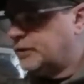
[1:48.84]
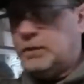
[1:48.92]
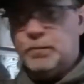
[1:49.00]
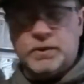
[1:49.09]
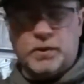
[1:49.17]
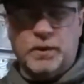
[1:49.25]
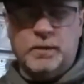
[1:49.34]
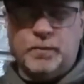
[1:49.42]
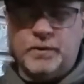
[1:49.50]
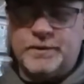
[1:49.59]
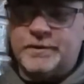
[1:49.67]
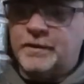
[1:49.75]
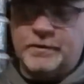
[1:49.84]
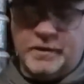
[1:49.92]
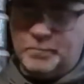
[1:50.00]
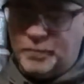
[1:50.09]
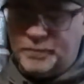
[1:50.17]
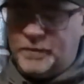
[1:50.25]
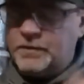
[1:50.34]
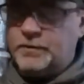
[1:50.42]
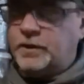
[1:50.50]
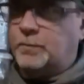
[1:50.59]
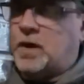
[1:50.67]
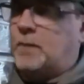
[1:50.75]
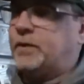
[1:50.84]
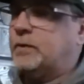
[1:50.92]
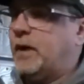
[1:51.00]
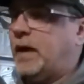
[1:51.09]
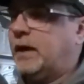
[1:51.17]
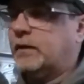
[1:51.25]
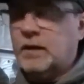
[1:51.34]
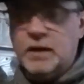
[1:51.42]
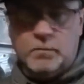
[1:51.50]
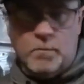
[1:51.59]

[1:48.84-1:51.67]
Jeepers Creepers, things are going to pop into my head.